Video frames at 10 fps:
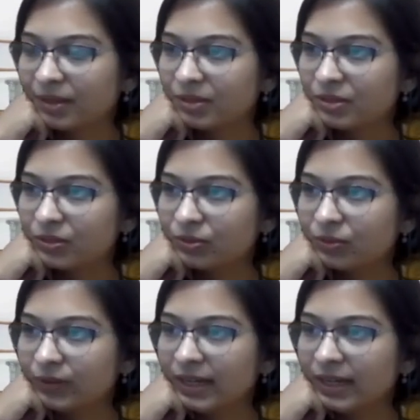So
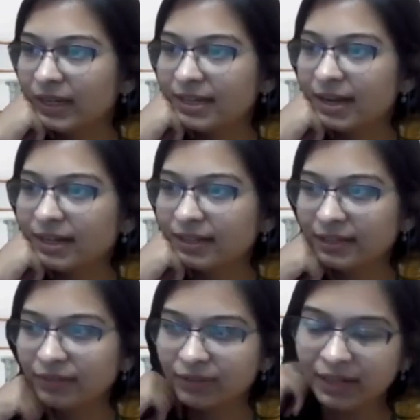we can
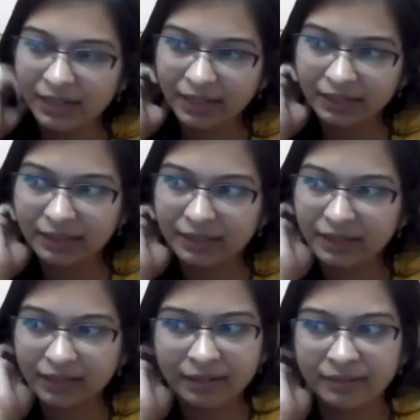take the
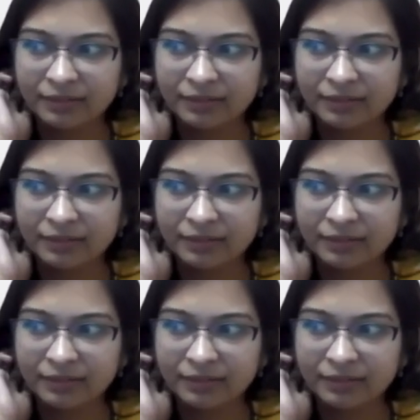grid.